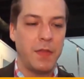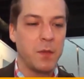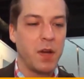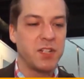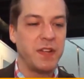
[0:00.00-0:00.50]
I
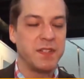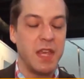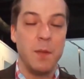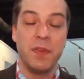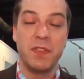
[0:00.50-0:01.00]
think much of it
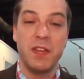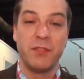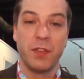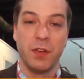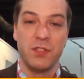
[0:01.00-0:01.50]
is empathy
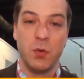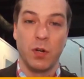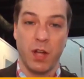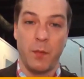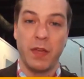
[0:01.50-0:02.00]
for those who
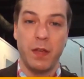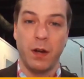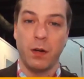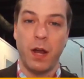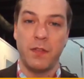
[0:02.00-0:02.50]
are coming
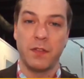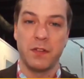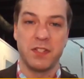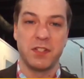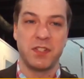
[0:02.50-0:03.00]
here. I think
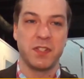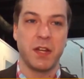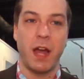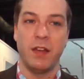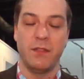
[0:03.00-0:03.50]
there's just a
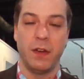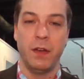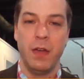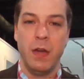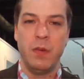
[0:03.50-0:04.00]
kind of
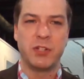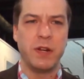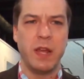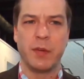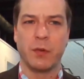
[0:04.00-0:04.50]
a, we
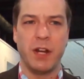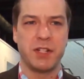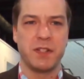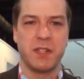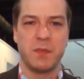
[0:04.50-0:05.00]
treat
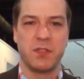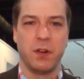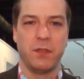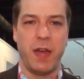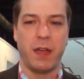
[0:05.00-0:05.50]
immigration as some
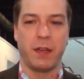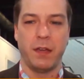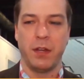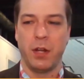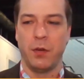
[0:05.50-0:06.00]
sort of like
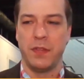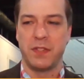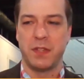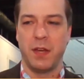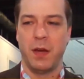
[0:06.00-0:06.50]
you know
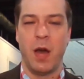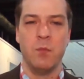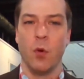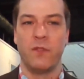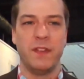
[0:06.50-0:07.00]
this uh,
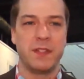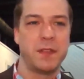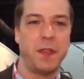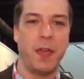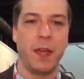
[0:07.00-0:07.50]

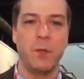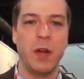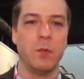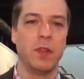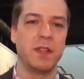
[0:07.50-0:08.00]
amorphous thing.
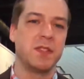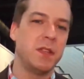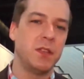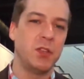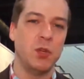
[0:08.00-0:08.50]
We don't really
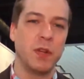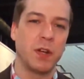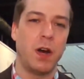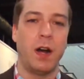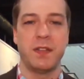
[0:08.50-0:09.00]
see the human
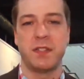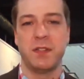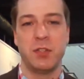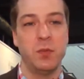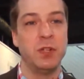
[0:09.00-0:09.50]
cost
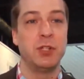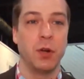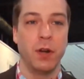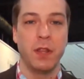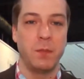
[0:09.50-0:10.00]
and the human
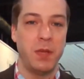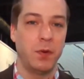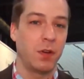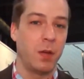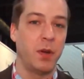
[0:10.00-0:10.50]
journey that
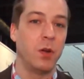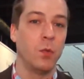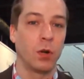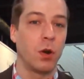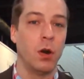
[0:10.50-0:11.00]
people come here to
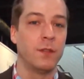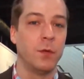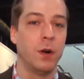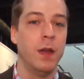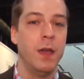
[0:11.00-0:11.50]
work hard
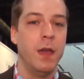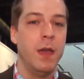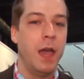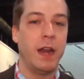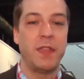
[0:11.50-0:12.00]
for.
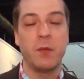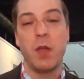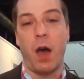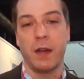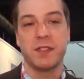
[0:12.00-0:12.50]
And I think
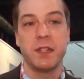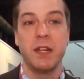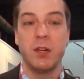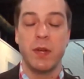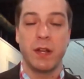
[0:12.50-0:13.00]
we honestly
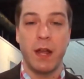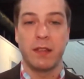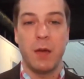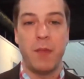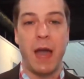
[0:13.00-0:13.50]
need to
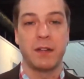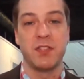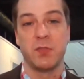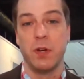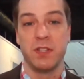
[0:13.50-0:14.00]
reconnect that back
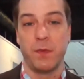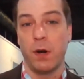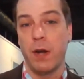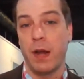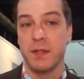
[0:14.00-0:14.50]
to the stories of
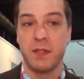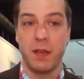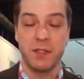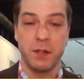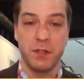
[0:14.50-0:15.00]
our
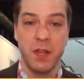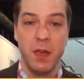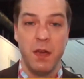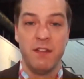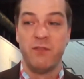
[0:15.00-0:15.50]
ancestors.
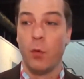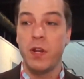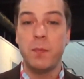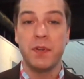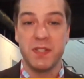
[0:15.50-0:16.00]

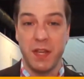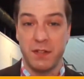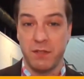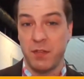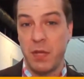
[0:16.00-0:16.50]

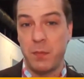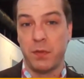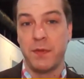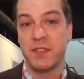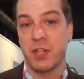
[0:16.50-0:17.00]
40% of the
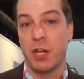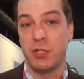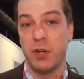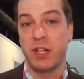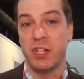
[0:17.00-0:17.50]
people in this
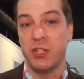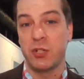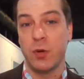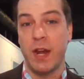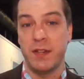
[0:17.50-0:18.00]
country can
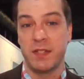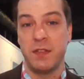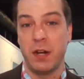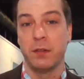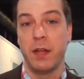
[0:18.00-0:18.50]
trace
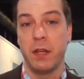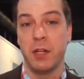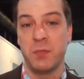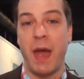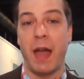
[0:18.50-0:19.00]
their
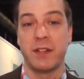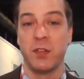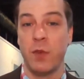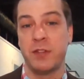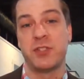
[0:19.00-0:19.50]
lineage back
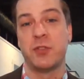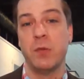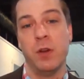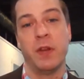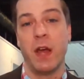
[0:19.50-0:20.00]
to the
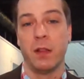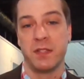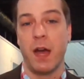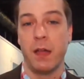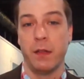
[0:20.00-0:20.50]
registry room in
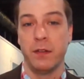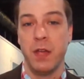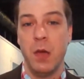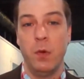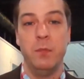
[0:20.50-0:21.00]
Ellis
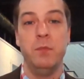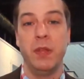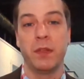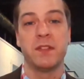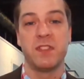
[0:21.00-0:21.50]
Island when
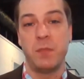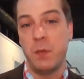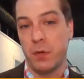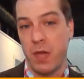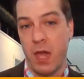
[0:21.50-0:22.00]
millions of
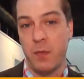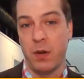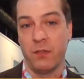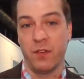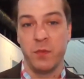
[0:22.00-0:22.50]
people came
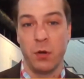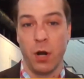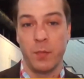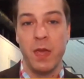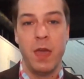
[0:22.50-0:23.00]
here from
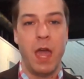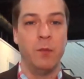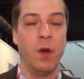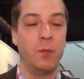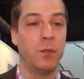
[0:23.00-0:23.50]
Europe.
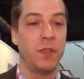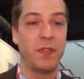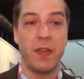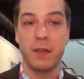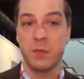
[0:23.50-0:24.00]
And what were
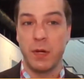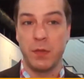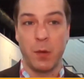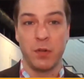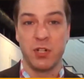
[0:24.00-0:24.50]
the things
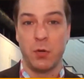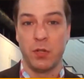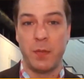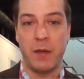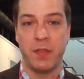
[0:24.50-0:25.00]
we, that were
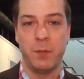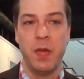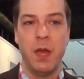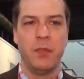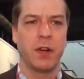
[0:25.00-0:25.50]
told about them?
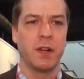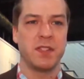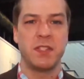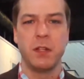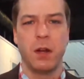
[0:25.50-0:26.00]
They're going
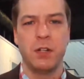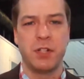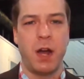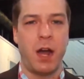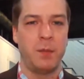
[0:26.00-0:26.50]
to steal our
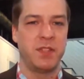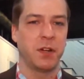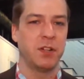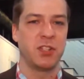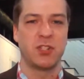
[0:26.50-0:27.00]
jobs.
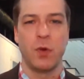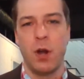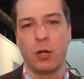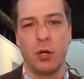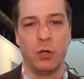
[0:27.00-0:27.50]
They're going to
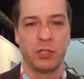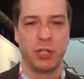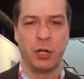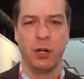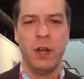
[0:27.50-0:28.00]
destroy our
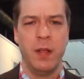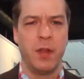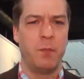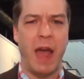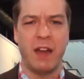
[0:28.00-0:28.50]
culture.
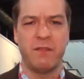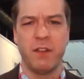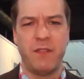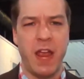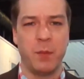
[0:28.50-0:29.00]
They're bad
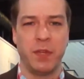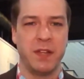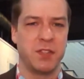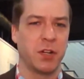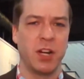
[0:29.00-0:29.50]
for
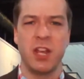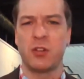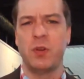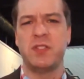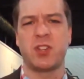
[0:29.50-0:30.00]
families. They're going to
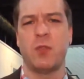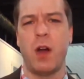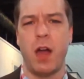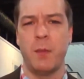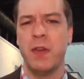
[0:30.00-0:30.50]
increase
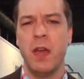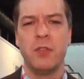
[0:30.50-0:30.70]
crime.